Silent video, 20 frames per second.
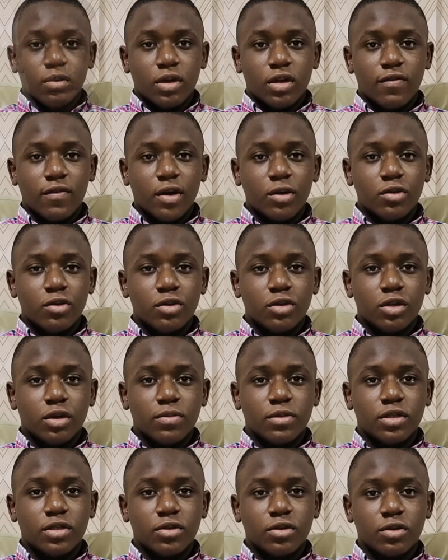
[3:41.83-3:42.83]
whenever you do
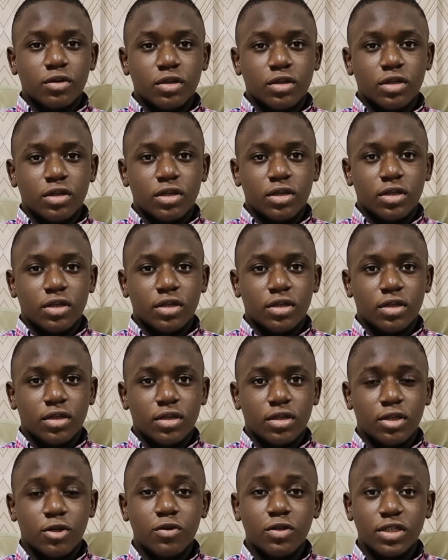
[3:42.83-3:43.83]
something good,
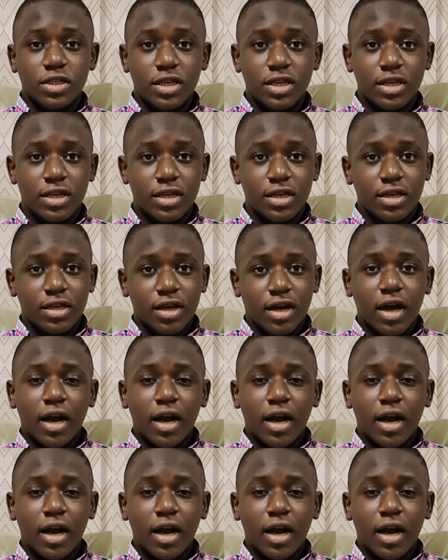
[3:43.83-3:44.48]
they will say,